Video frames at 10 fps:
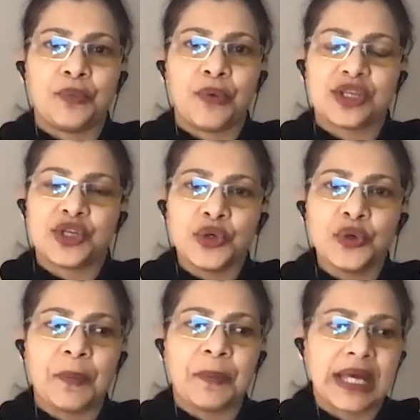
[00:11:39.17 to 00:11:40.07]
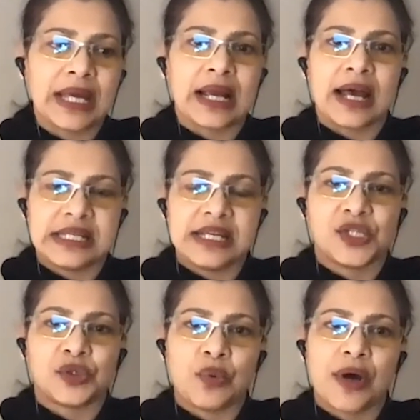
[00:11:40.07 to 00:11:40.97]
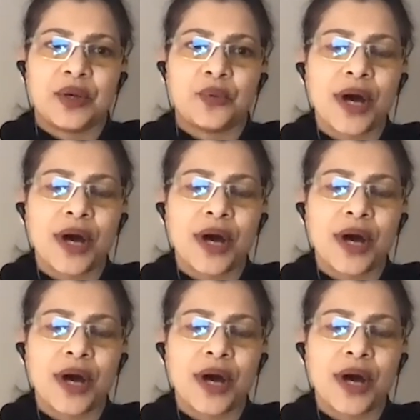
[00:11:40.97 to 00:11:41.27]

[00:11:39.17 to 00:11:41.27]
we had two big ideas we wanted.